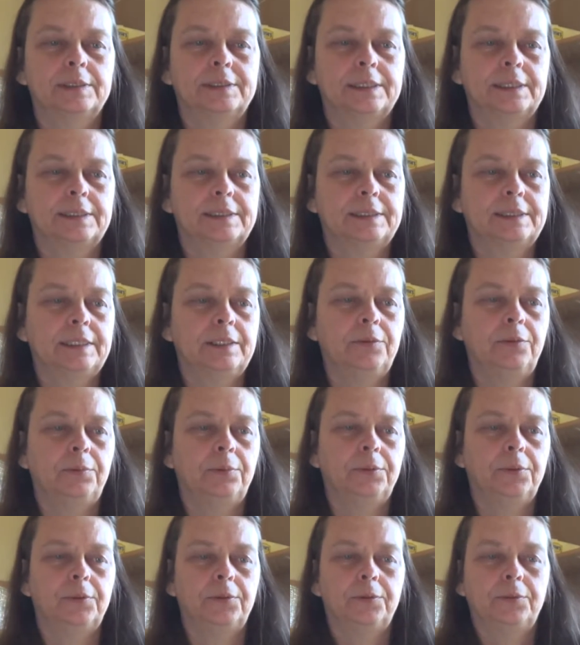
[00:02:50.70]
it's
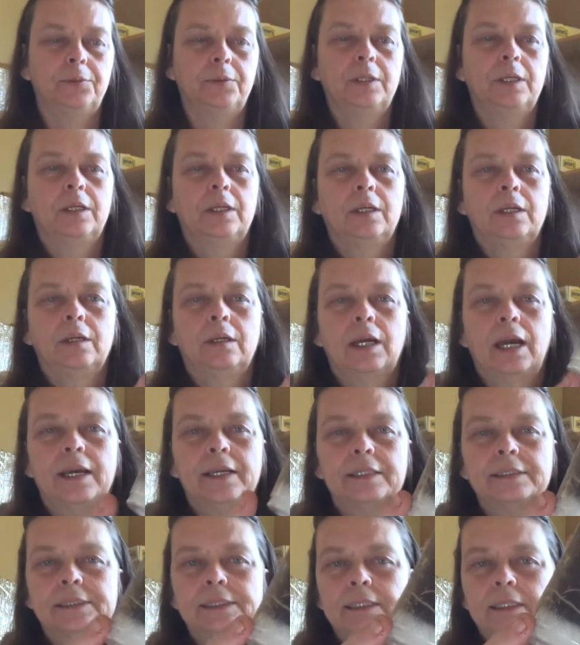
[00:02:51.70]
see-through. I
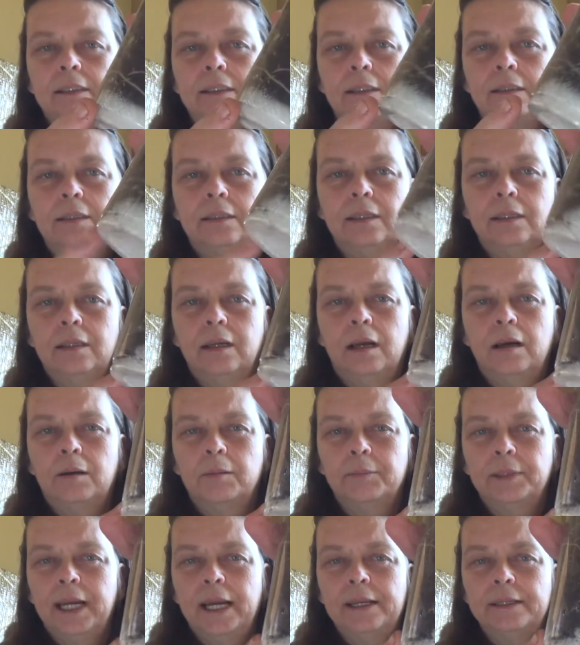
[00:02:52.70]
can see
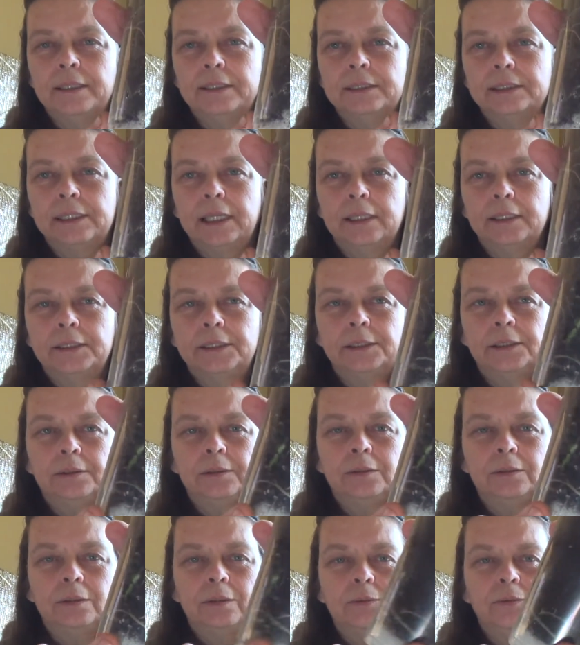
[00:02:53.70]
um,
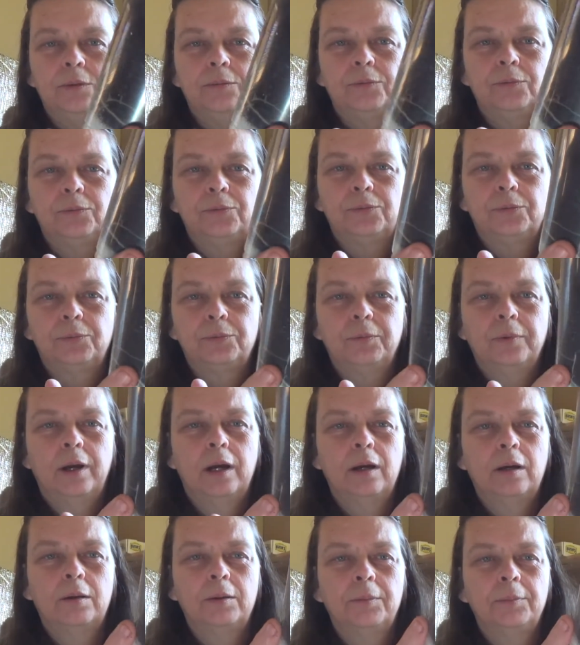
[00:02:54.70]
condensation
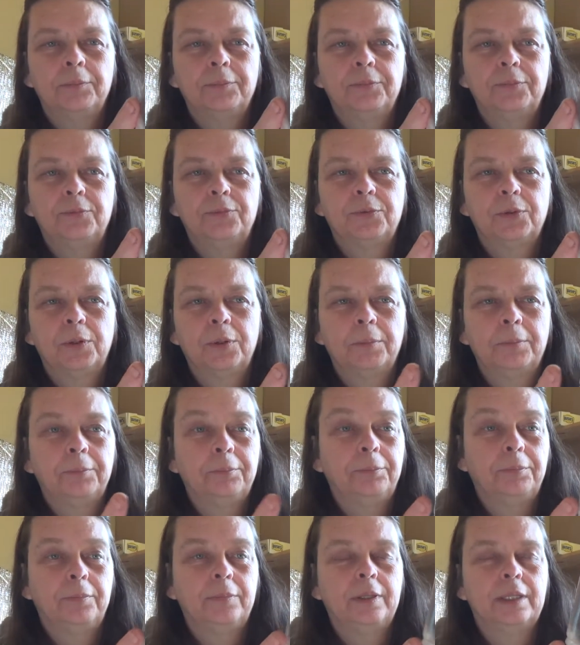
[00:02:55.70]
um,
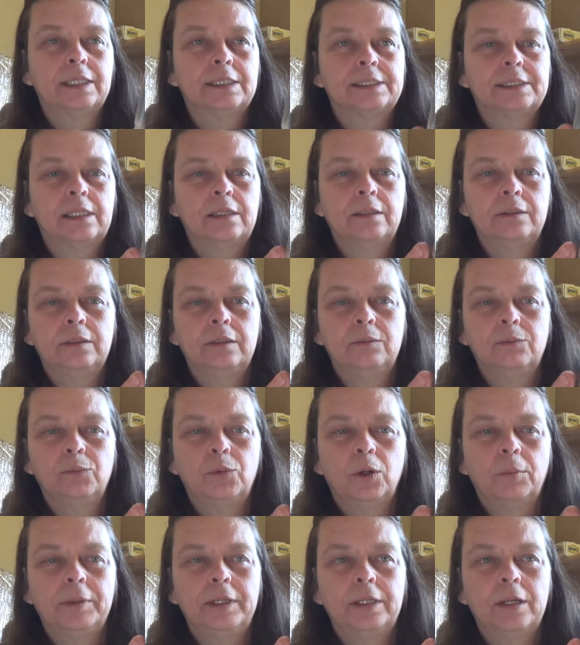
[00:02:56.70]
from the sun
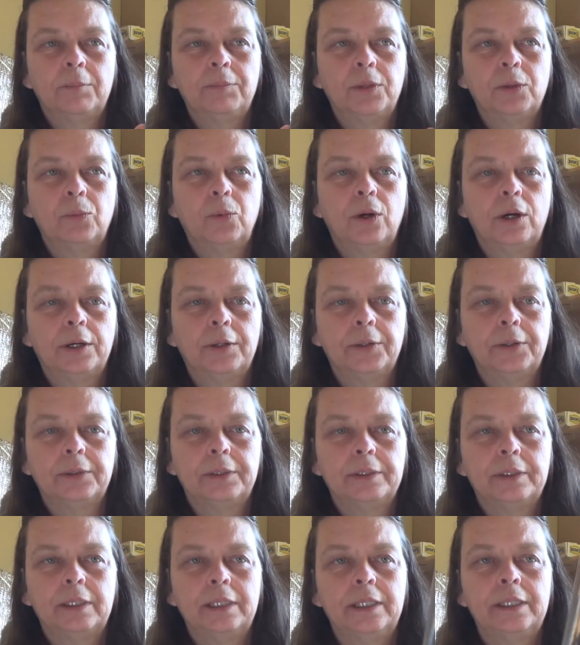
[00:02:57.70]
warming up the water
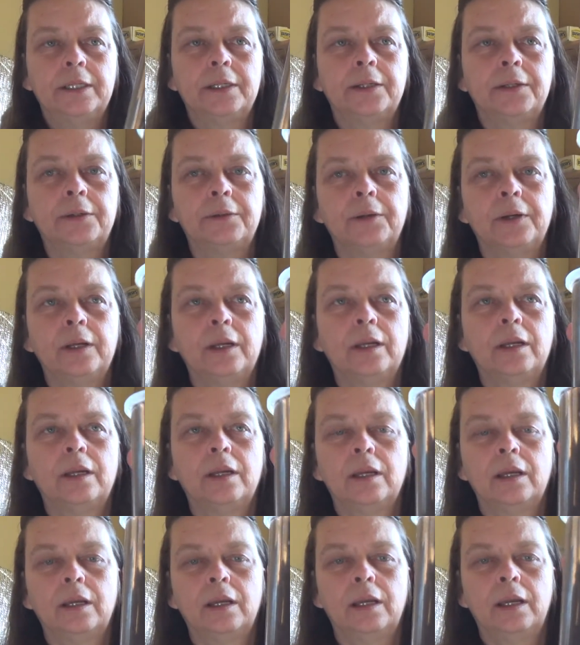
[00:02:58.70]
in here.
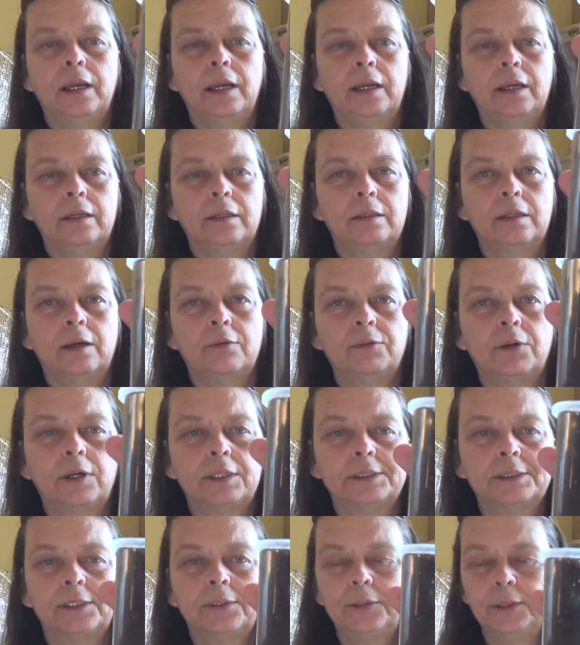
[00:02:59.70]
And I've
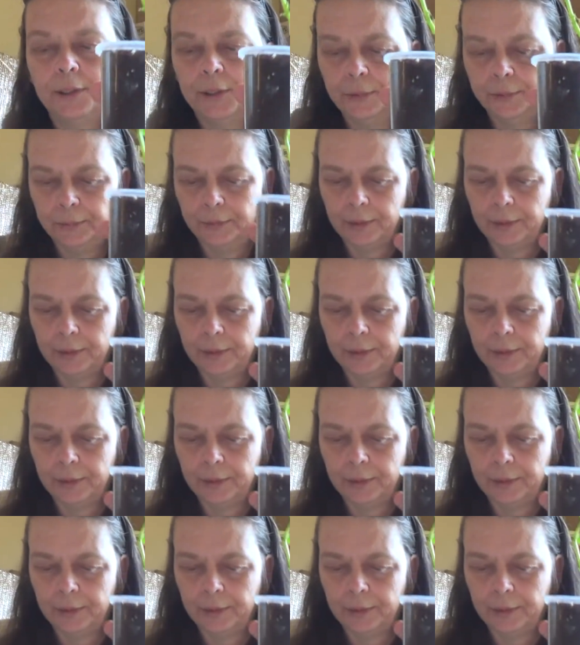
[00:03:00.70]
also learned